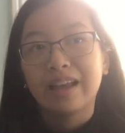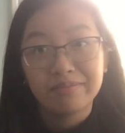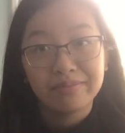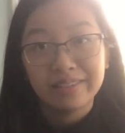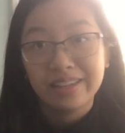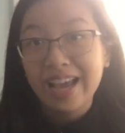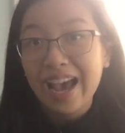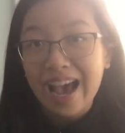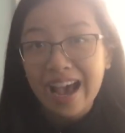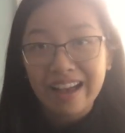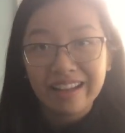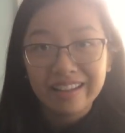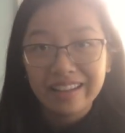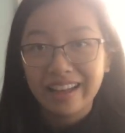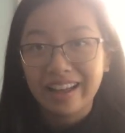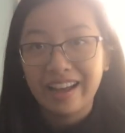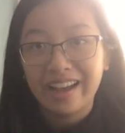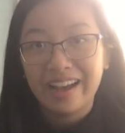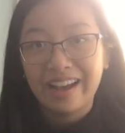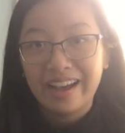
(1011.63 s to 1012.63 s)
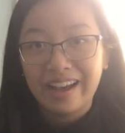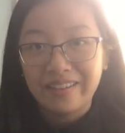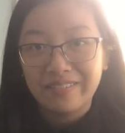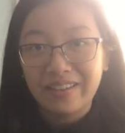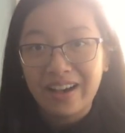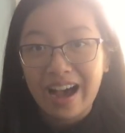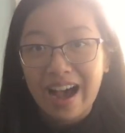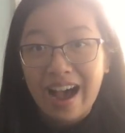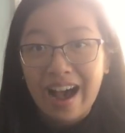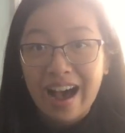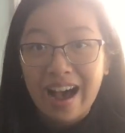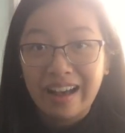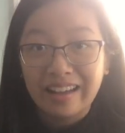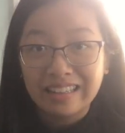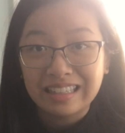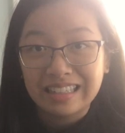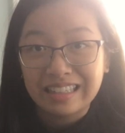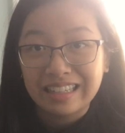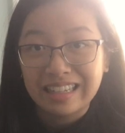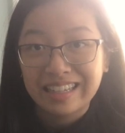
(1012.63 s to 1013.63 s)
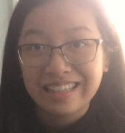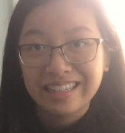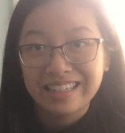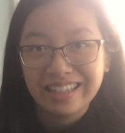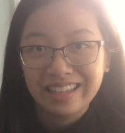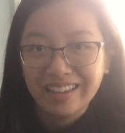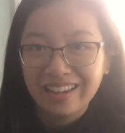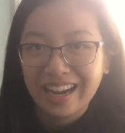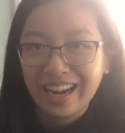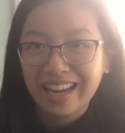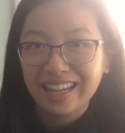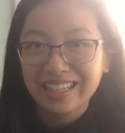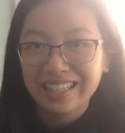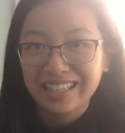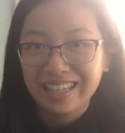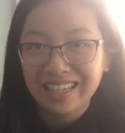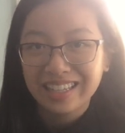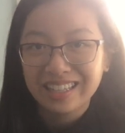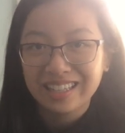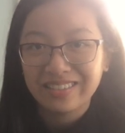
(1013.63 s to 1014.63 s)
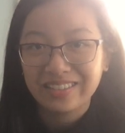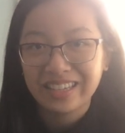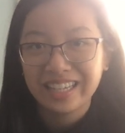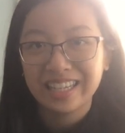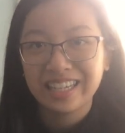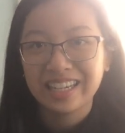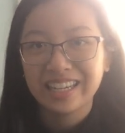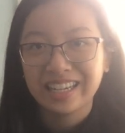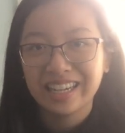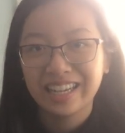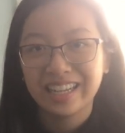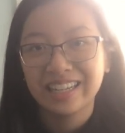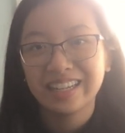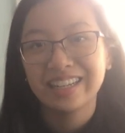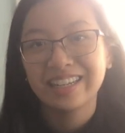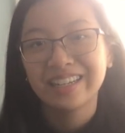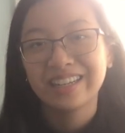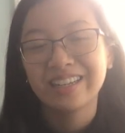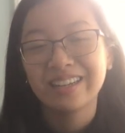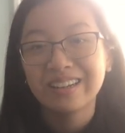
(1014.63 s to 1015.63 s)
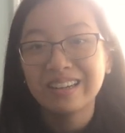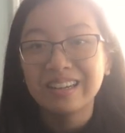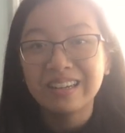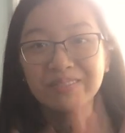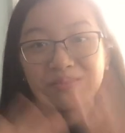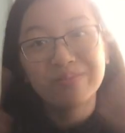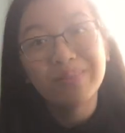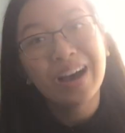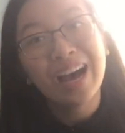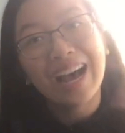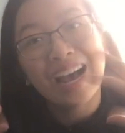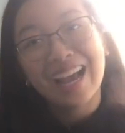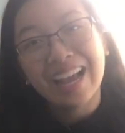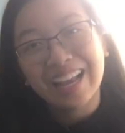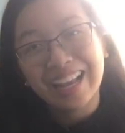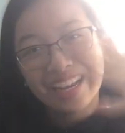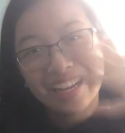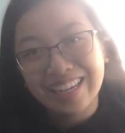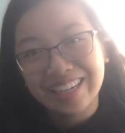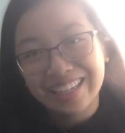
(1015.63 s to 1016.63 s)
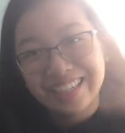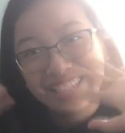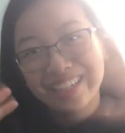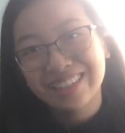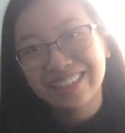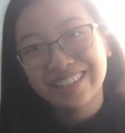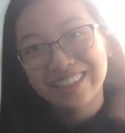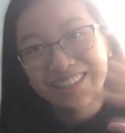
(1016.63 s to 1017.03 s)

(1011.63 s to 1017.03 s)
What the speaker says: Yeah, I'll see you guys next week. Bye!